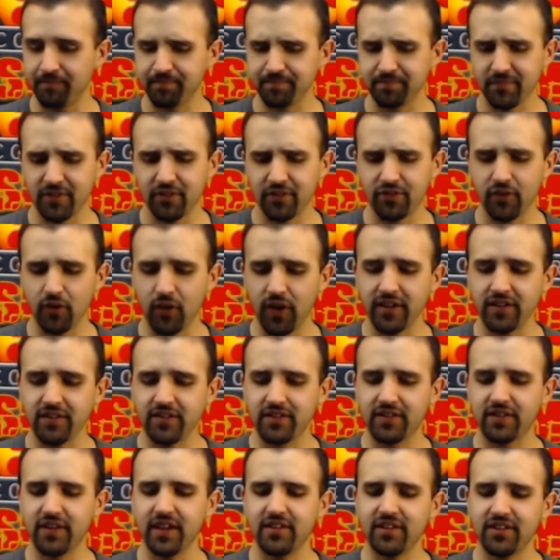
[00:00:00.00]
So it
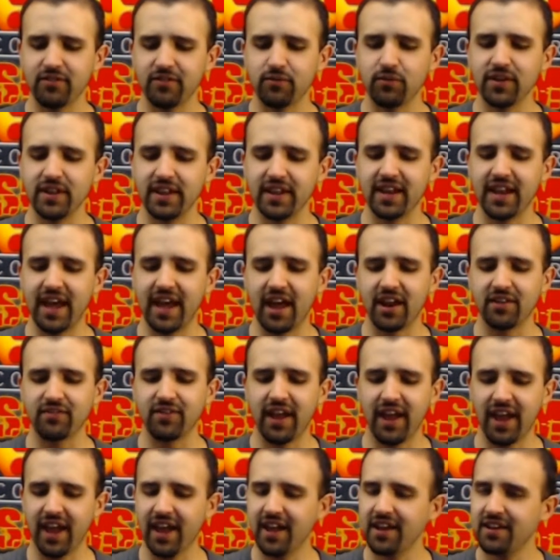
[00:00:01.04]
doesn't really get out of
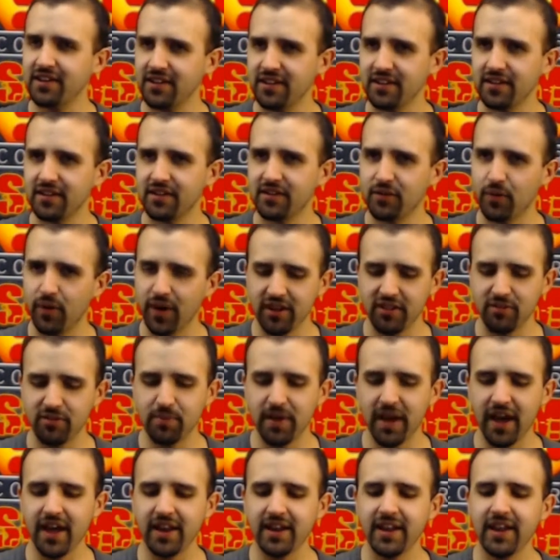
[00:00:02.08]
hand quite as
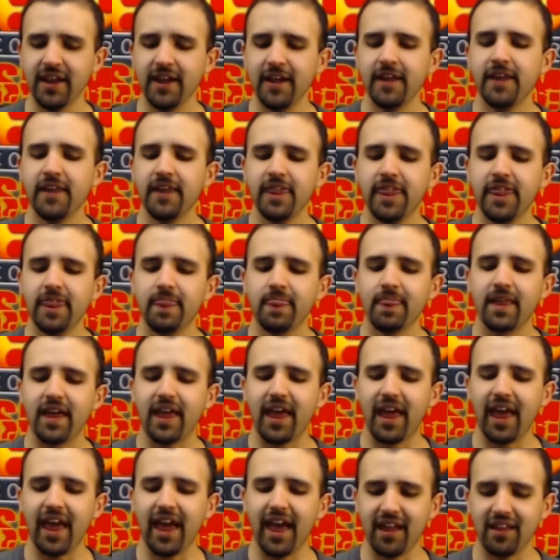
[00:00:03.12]
bad.
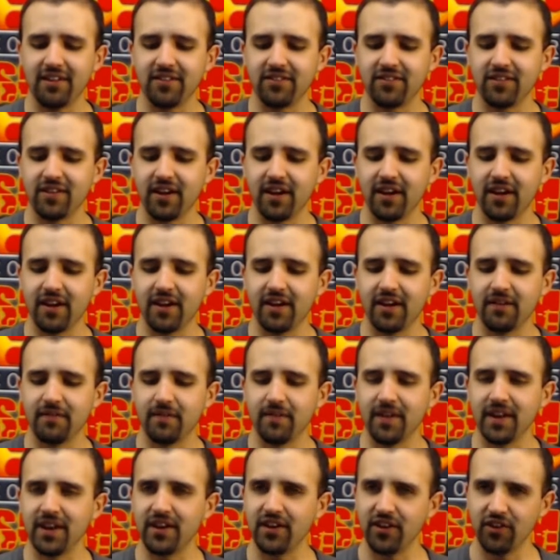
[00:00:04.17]
And in
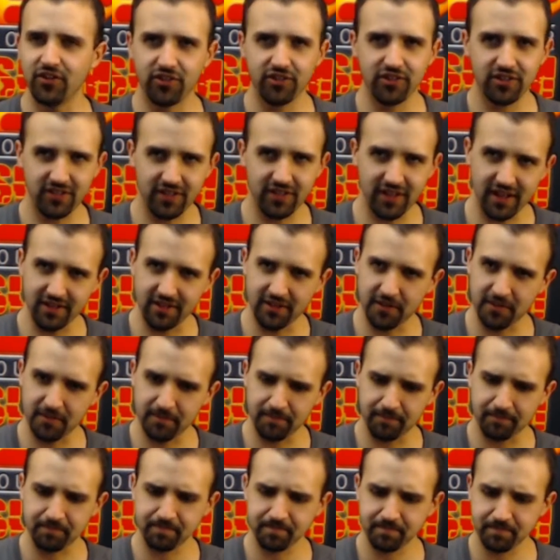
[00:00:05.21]
addition to this,
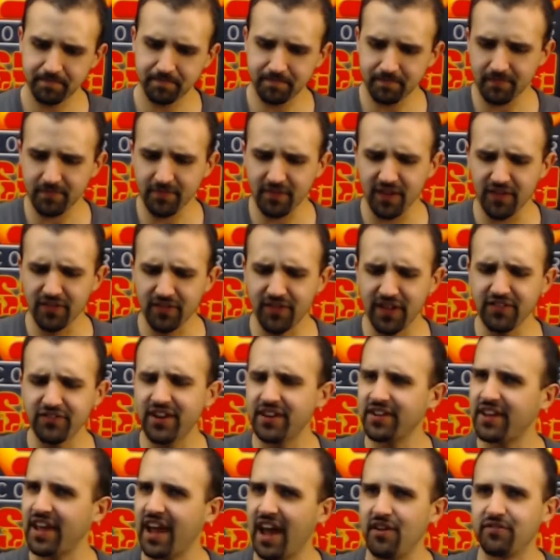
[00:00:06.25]
they tend to
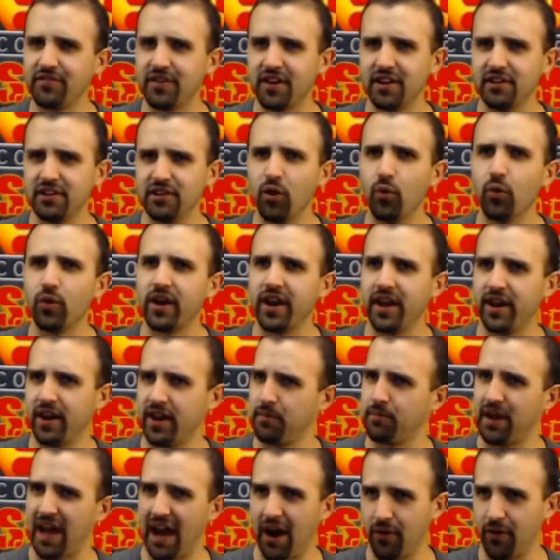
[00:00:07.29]
have lower hitting
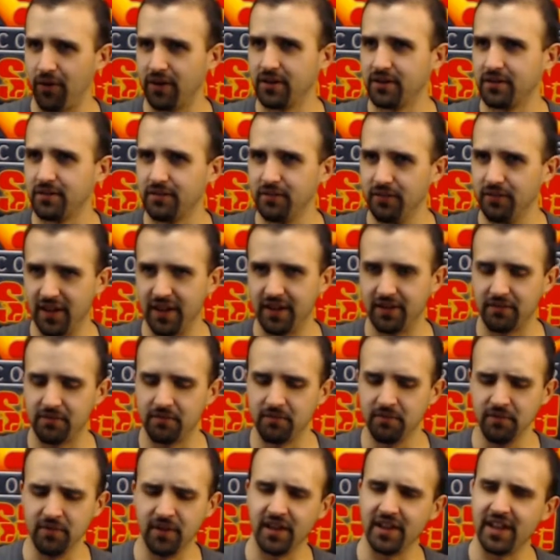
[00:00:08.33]
power than
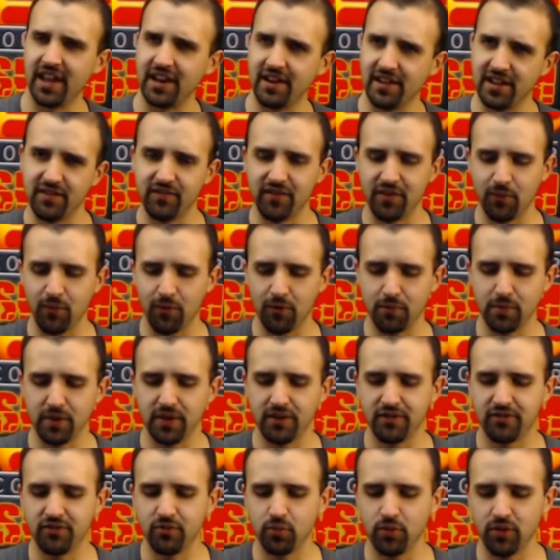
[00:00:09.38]
a lot of living War
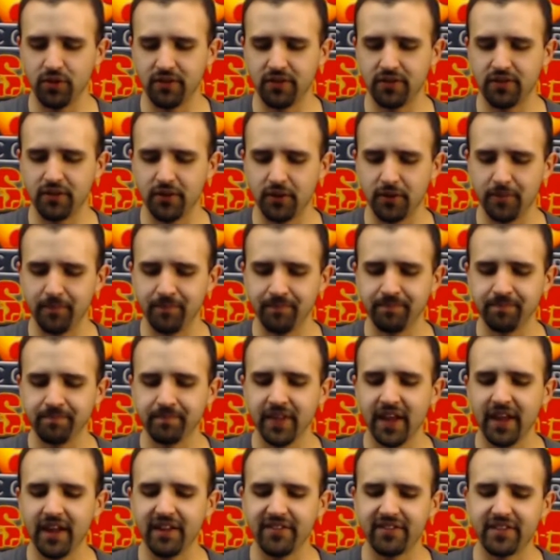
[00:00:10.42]
Beasts would, so
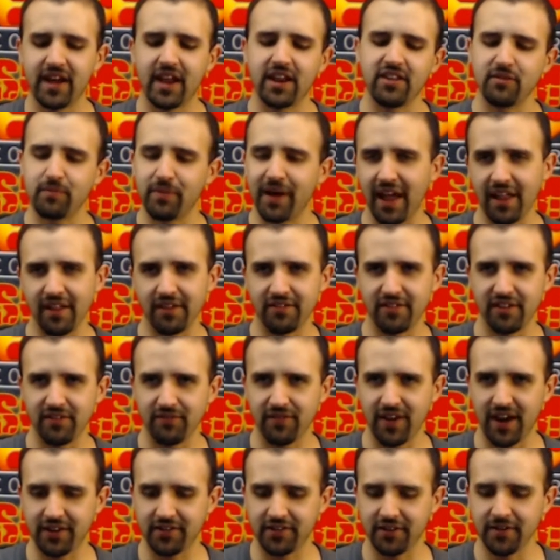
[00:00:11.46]
it's kind of the balancing factor.